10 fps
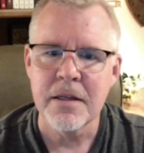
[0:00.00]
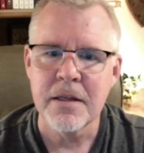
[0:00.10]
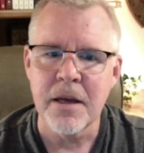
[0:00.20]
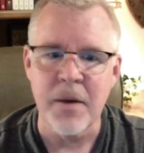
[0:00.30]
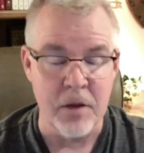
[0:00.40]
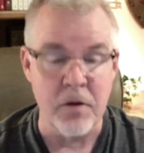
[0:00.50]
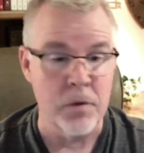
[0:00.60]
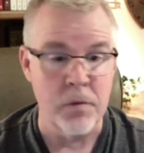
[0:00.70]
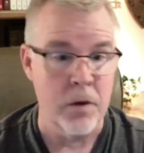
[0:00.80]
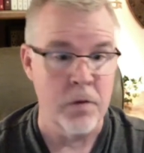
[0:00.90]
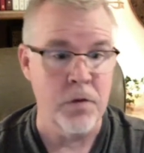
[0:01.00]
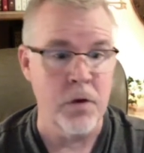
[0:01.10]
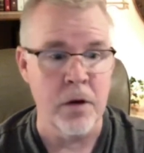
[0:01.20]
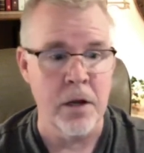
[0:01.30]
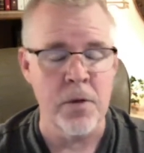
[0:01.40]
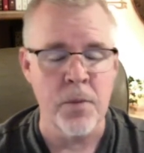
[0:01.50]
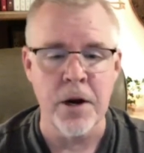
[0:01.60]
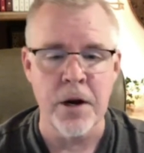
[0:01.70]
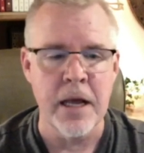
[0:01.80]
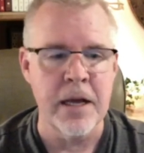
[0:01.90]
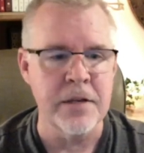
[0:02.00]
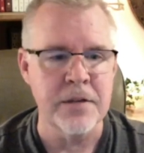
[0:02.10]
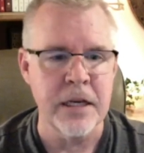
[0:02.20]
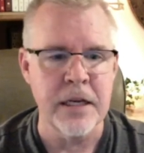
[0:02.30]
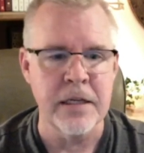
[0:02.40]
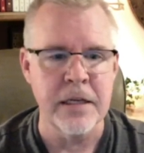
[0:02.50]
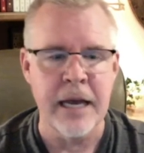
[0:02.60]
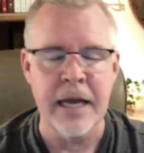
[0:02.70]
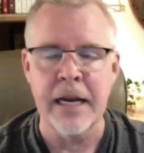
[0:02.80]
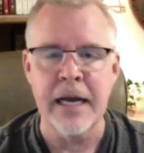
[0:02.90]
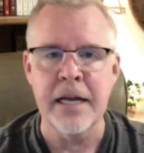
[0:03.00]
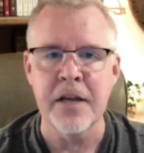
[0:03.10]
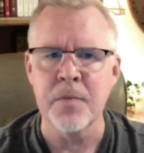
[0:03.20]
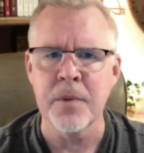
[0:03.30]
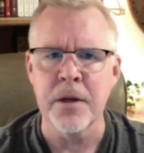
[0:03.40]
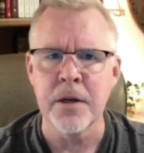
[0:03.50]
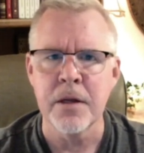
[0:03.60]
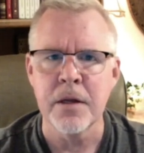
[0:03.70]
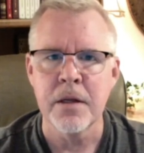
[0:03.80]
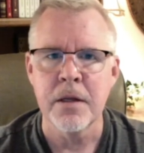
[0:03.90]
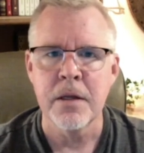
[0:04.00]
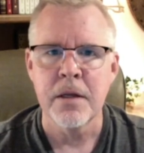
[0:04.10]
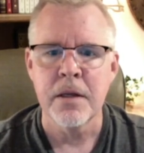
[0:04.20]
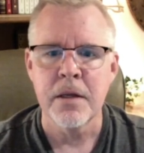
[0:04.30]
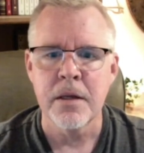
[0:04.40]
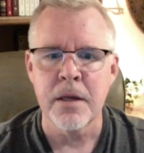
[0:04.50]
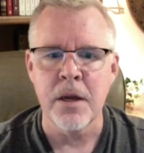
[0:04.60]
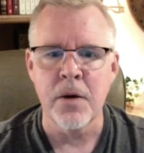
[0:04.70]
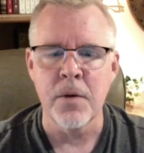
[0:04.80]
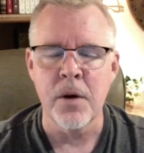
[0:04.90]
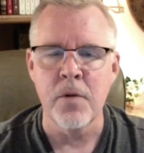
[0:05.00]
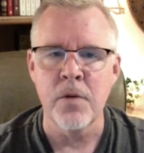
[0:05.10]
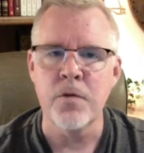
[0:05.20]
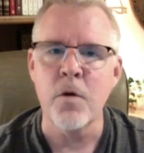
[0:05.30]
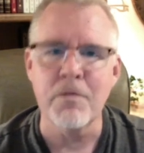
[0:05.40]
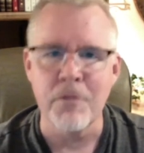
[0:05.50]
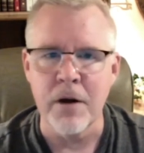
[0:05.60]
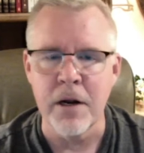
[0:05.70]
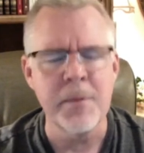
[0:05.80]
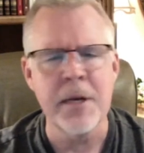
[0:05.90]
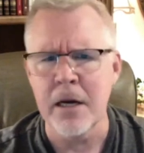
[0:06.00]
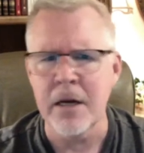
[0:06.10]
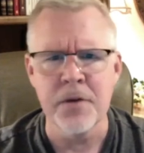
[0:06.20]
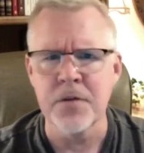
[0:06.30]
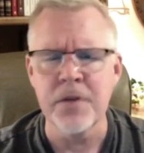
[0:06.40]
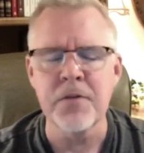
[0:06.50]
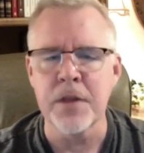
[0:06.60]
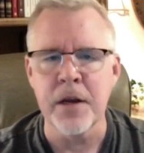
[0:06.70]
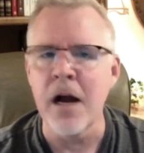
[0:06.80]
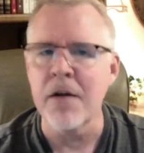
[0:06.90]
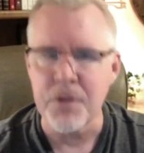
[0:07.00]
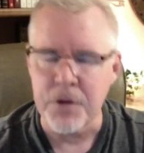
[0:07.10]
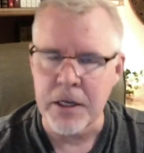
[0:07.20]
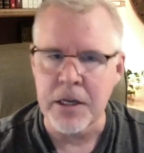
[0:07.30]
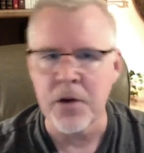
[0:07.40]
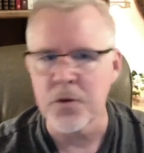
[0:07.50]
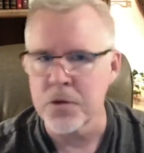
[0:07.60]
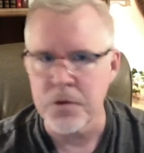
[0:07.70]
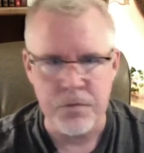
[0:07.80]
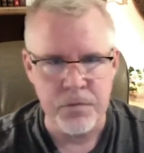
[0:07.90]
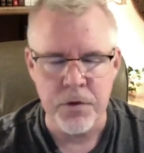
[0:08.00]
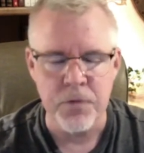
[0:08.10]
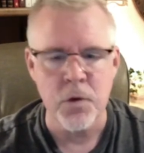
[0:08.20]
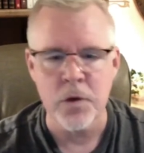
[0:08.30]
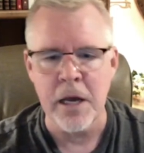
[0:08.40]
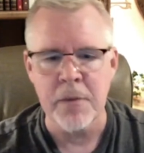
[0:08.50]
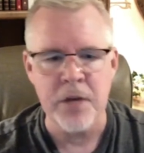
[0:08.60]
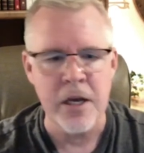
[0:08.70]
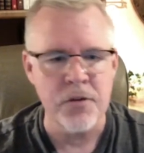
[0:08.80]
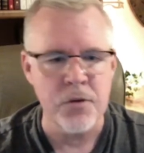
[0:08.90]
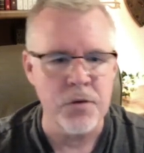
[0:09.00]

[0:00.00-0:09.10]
I mean, it's certainly a weird line to say to Ananias, but, on the forefront, I mean, God knows everything. Obviously, He knows the full-time schedule.